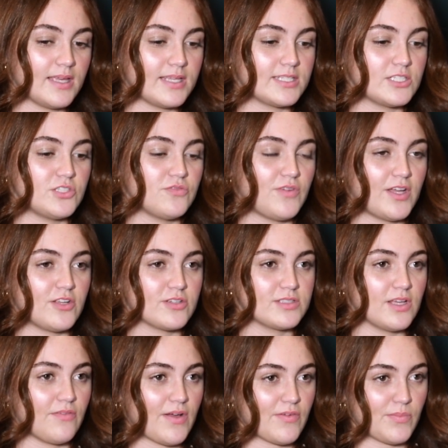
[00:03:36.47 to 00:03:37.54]
Did you find
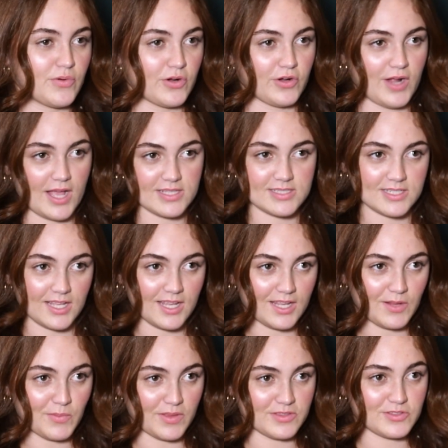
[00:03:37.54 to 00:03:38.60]
yourself ever procrastinating with